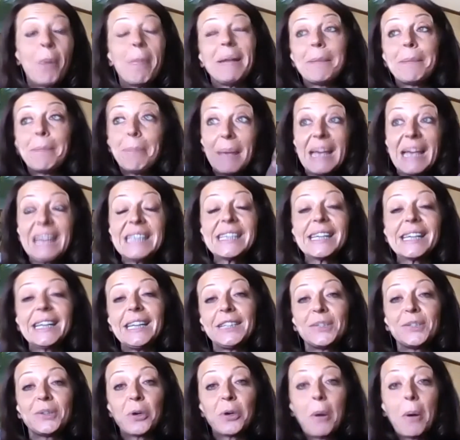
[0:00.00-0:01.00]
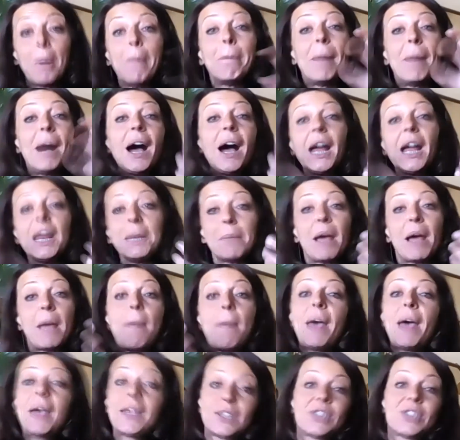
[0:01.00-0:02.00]
but basically to combine my
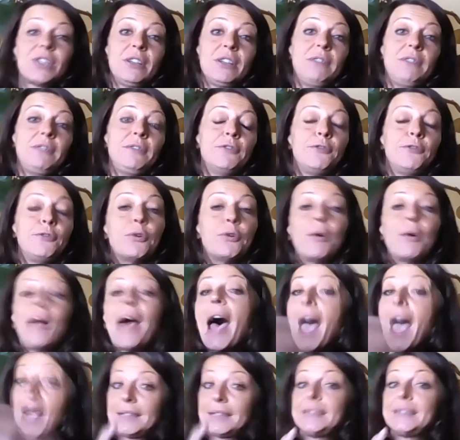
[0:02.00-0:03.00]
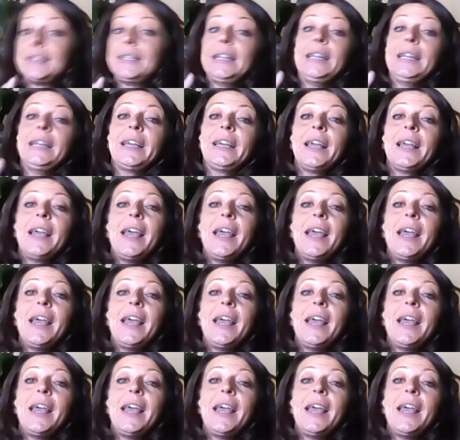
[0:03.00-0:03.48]
passion for acting